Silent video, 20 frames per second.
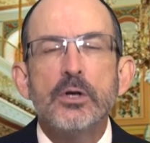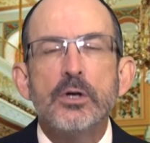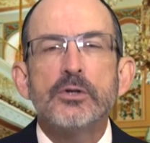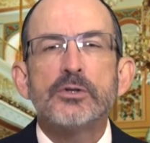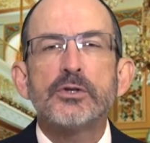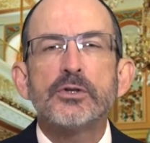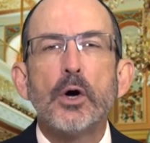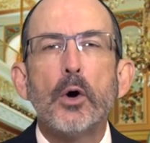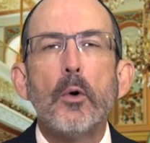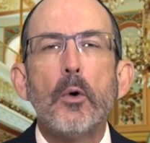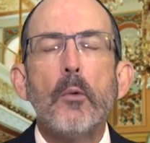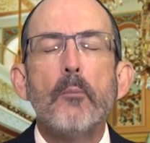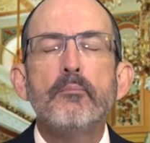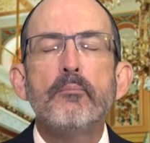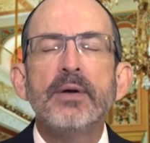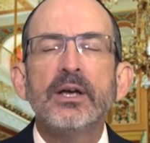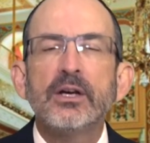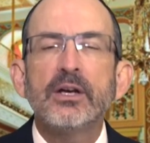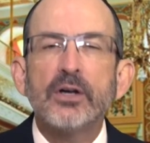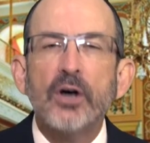So,
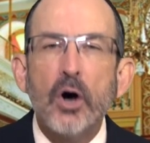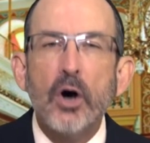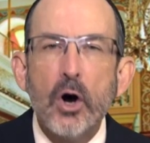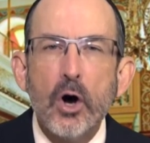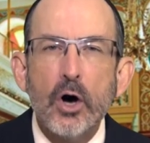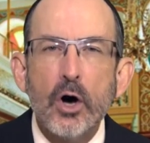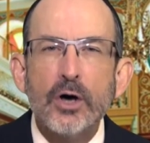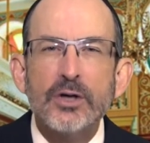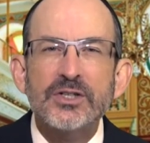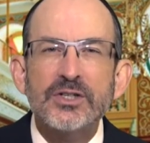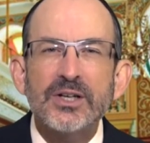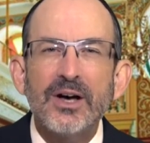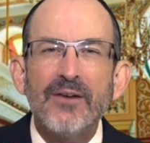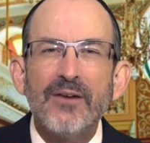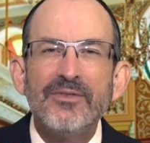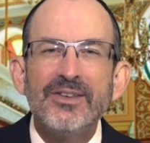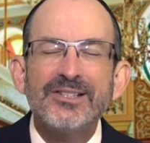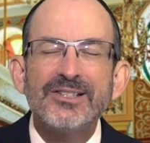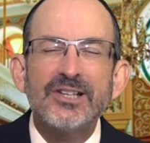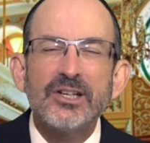because
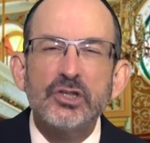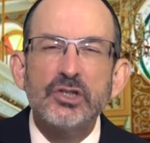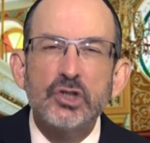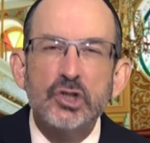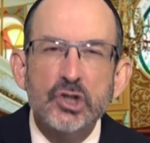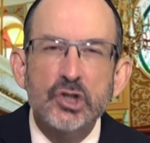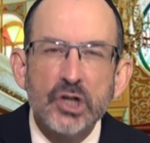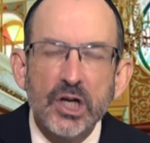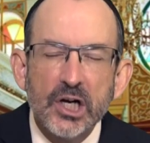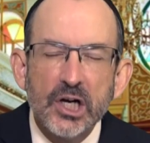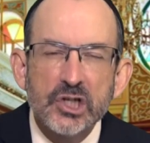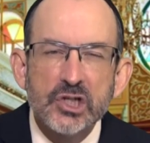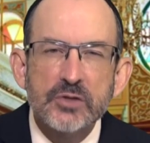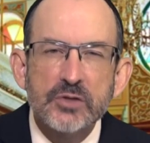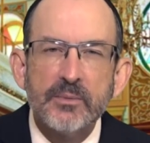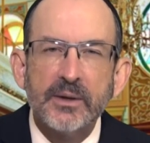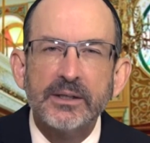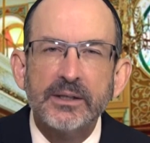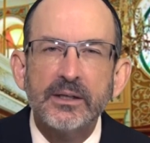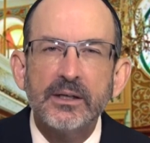of this
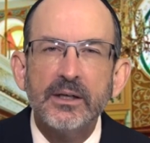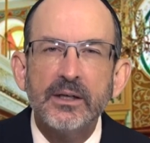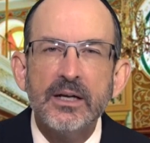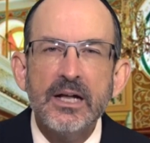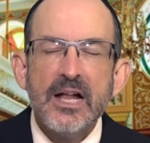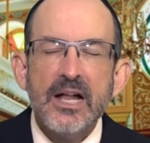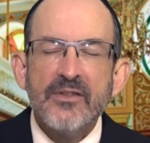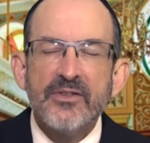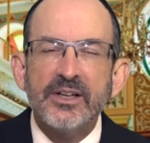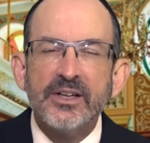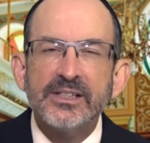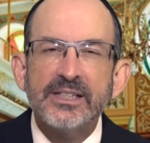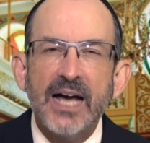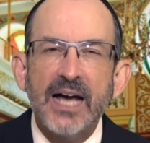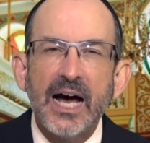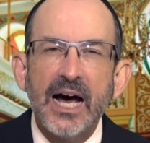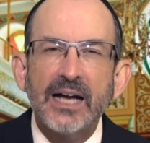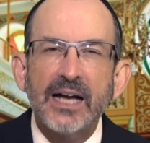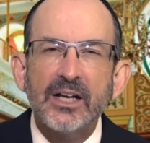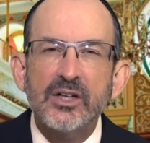judgment that
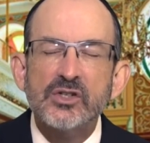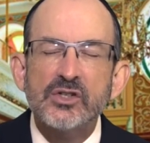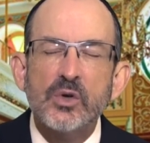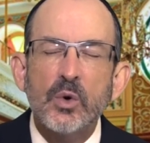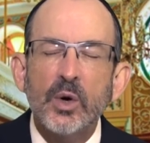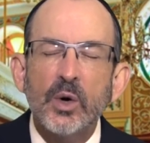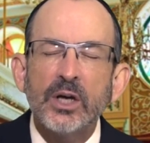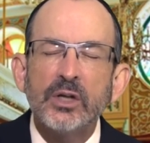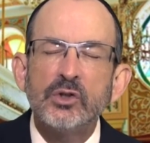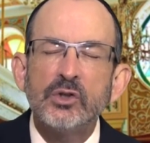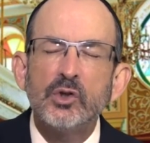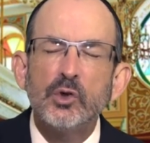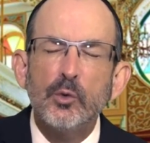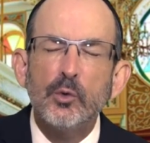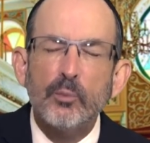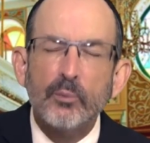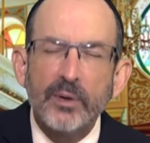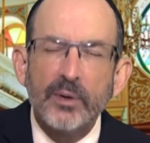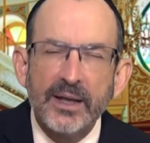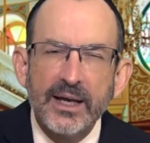God is going to
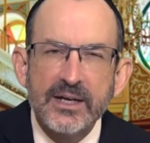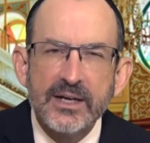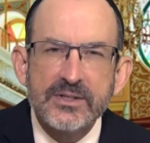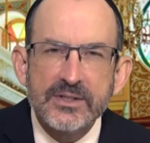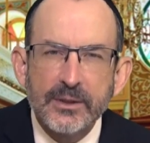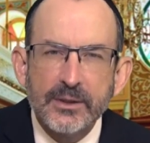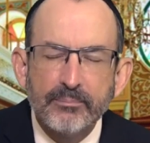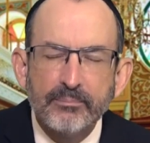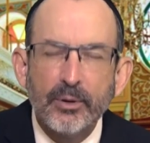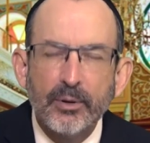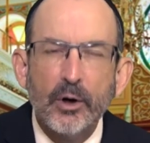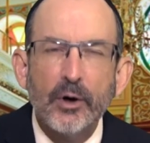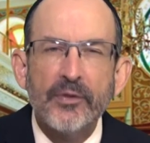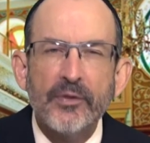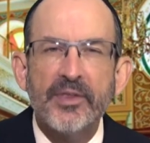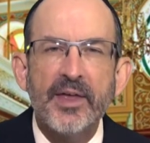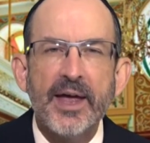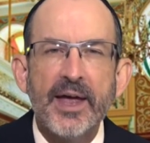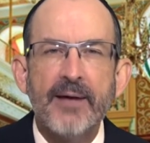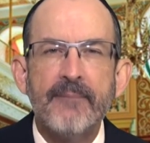place
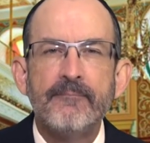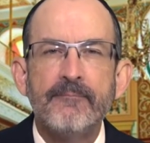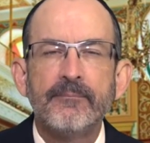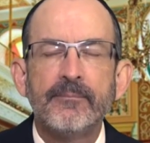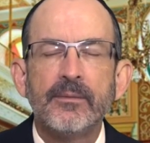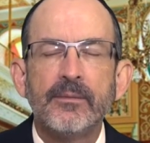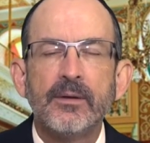upon them,